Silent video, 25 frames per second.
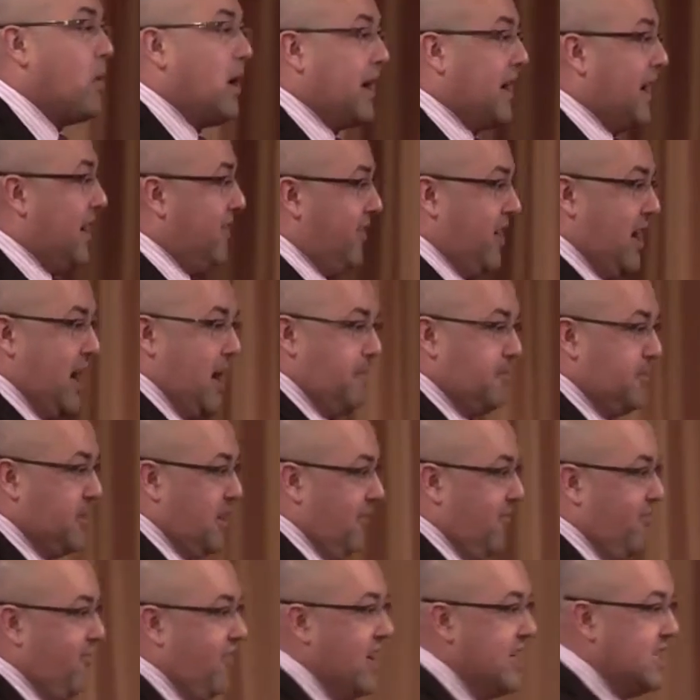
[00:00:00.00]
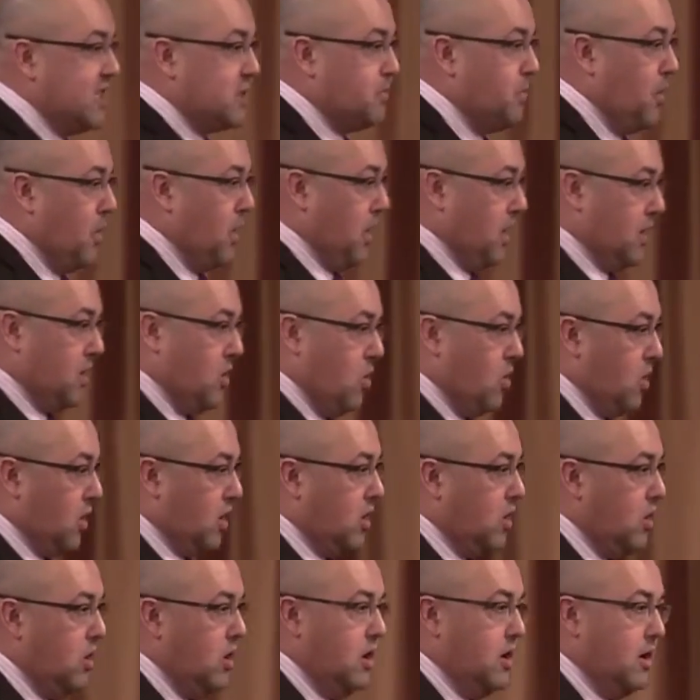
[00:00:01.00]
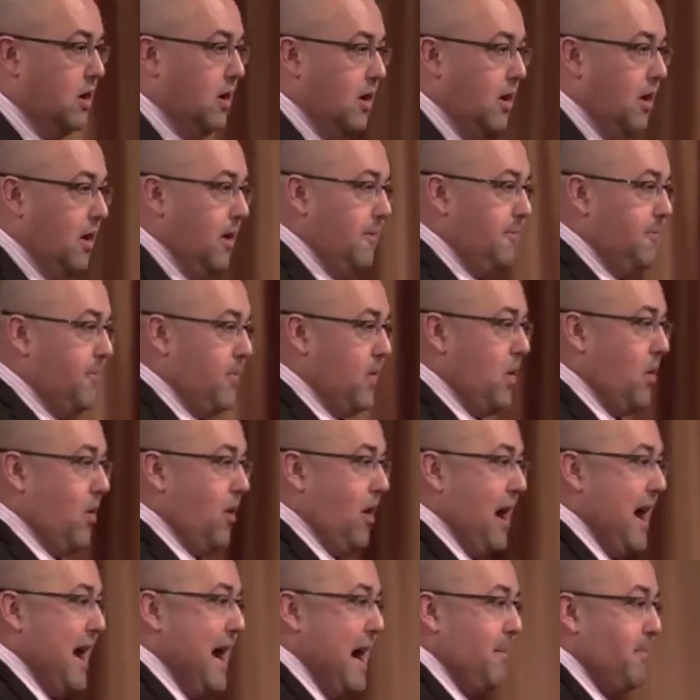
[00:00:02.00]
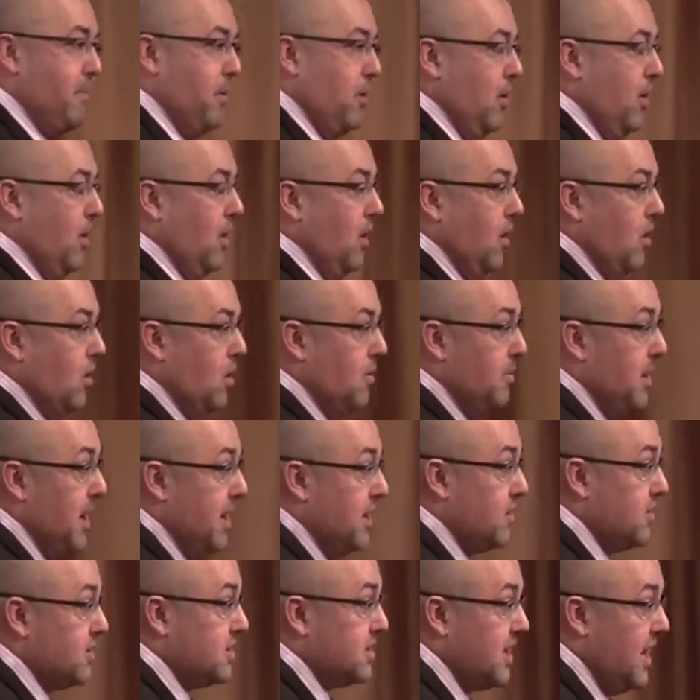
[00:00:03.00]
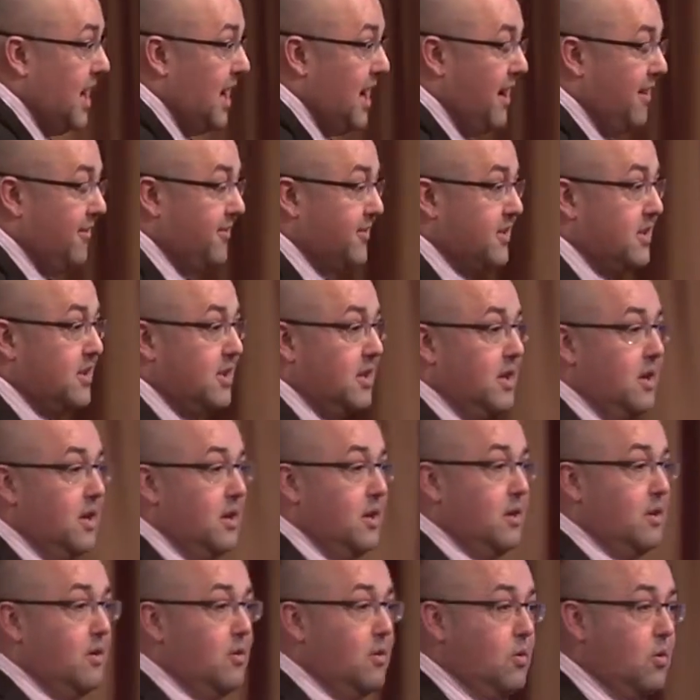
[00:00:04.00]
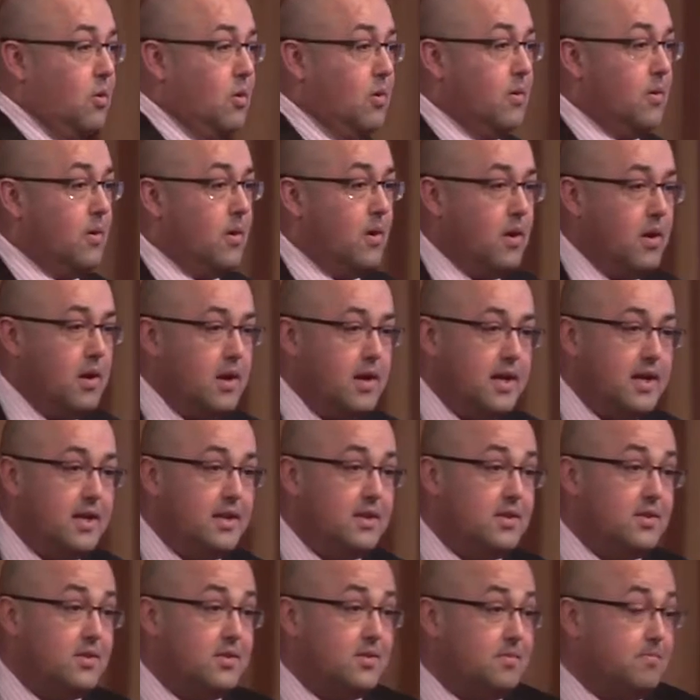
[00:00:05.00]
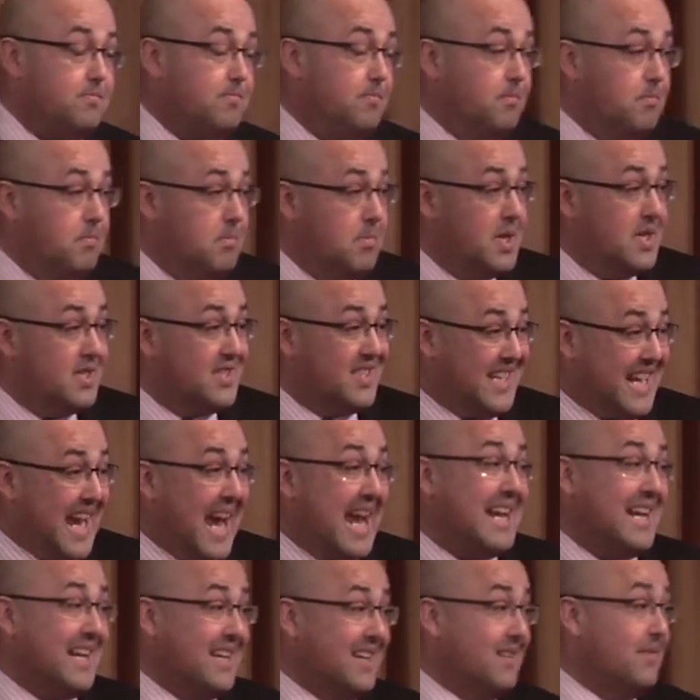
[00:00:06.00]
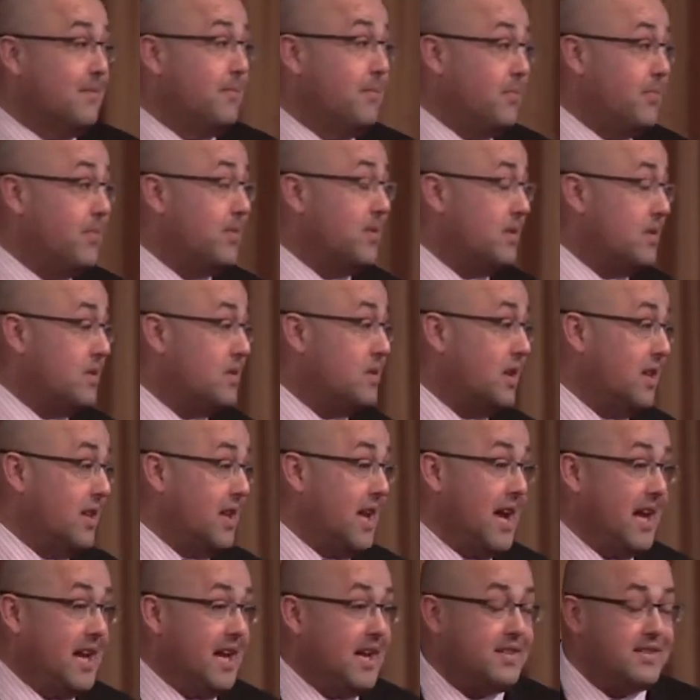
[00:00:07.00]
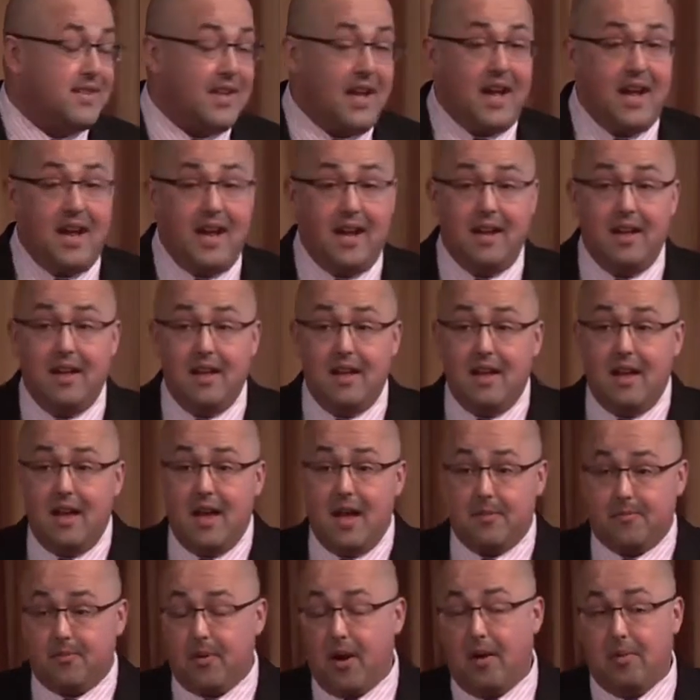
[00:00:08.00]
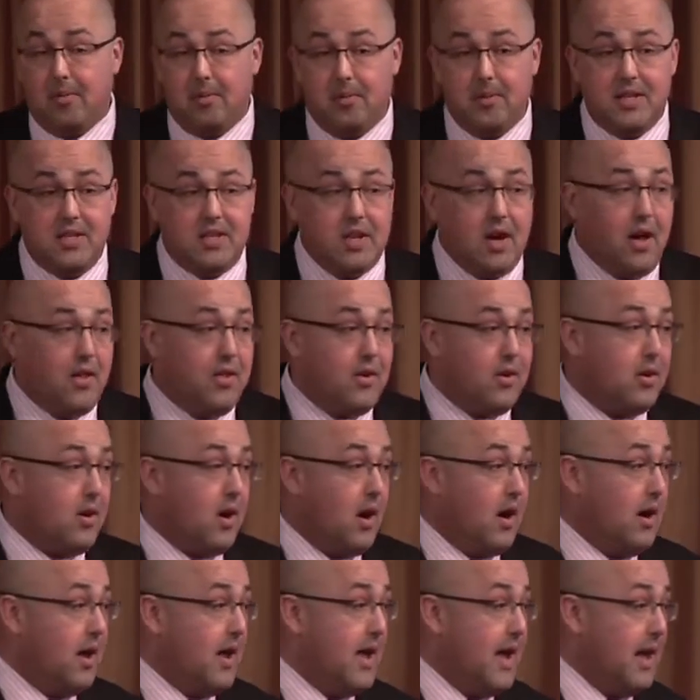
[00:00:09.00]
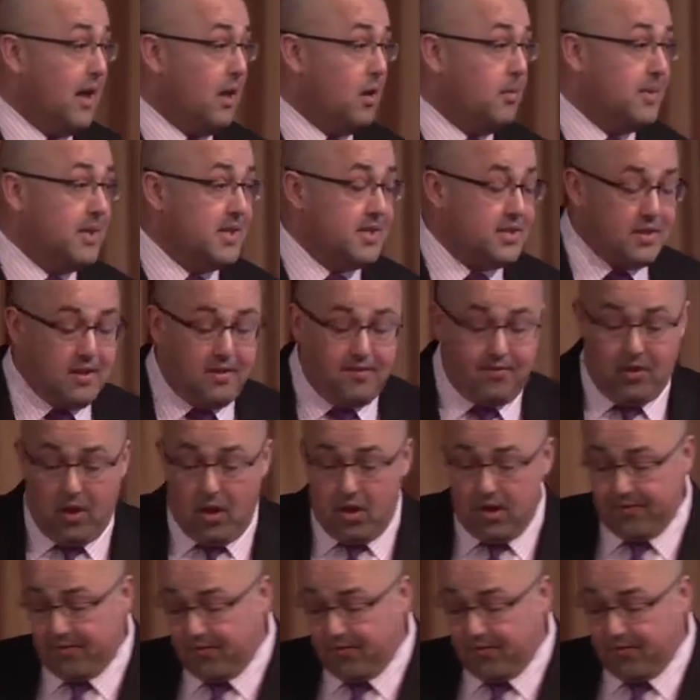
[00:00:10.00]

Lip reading: we're giving up to Facebook or Google or Apple or Microsoft is getting to the NSA and probably to other elements of law